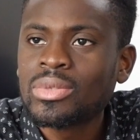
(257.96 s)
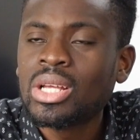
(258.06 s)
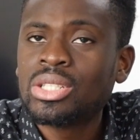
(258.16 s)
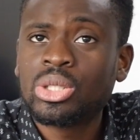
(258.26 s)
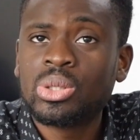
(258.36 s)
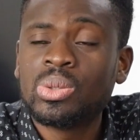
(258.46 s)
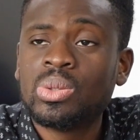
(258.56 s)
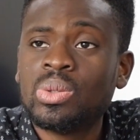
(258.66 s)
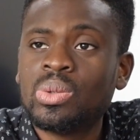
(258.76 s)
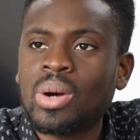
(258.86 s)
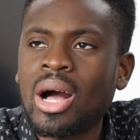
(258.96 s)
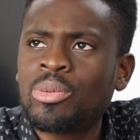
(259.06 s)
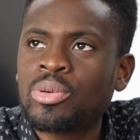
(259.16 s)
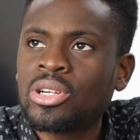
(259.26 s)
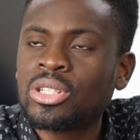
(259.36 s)
So
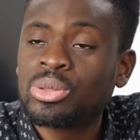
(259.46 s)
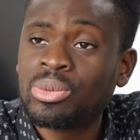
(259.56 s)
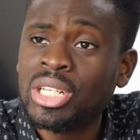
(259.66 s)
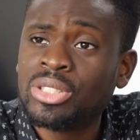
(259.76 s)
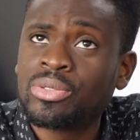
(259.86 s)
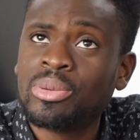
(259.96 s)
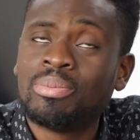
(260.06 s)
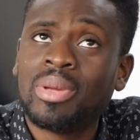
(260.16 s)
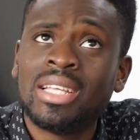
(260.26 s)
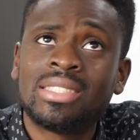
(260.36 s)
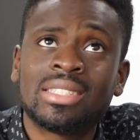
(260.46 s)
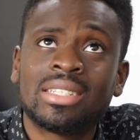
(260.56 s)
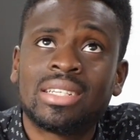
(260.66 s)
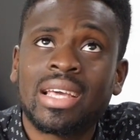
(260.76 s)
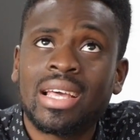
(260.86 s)
our products range from
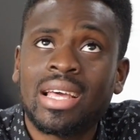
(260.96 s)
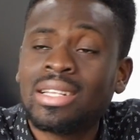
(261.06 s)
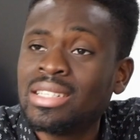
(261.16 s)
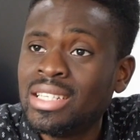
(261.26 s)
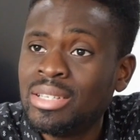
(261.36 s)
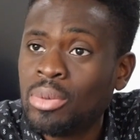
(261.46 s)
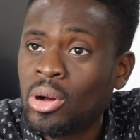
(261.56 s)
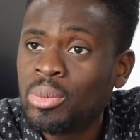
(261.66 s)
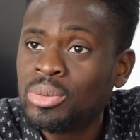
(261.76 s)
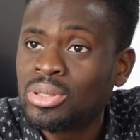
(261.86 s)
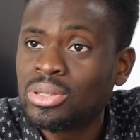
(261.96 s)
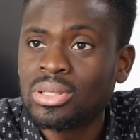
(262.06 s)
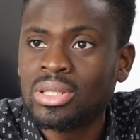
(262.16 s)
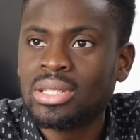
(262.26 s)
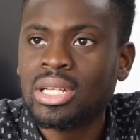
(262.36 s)
basic LED bulbs
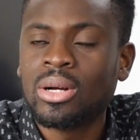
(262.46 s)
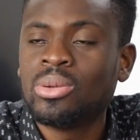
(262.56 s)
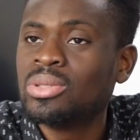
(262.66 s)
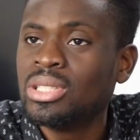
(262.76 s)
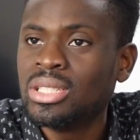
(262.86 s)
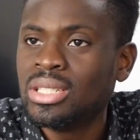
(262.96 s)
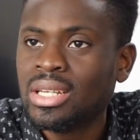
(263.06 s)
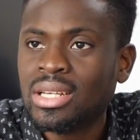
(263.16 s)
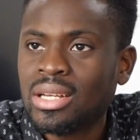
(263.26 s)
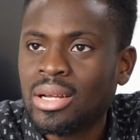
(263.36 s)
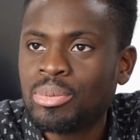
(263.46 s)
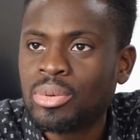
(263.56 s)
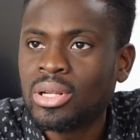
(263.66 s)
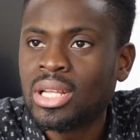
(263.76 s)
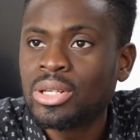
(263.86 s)
that only
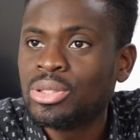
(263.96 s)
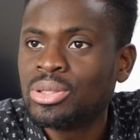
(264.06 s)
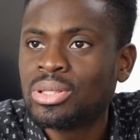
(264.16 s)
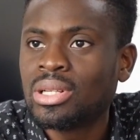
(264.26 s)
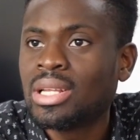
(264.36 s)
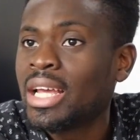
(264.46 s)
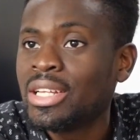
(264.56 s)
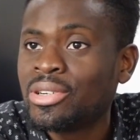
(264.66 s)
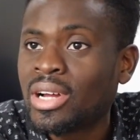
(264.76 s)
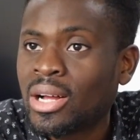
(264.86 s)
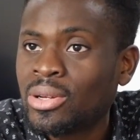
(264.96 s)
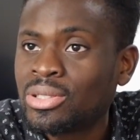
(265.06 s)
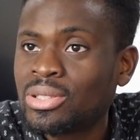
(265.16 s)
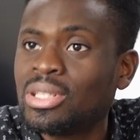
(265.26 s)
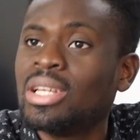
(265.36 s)
allow you to light your
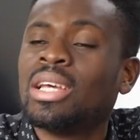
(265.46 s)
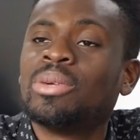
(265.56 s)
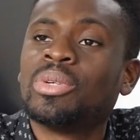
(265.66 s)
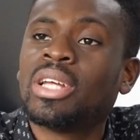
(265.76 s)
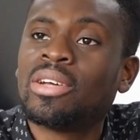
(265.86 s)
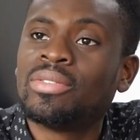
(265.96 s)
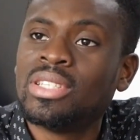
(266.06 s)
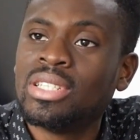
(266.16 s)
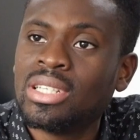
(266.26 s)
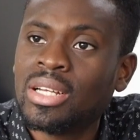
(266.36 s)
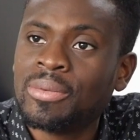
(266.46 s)
house, and we have the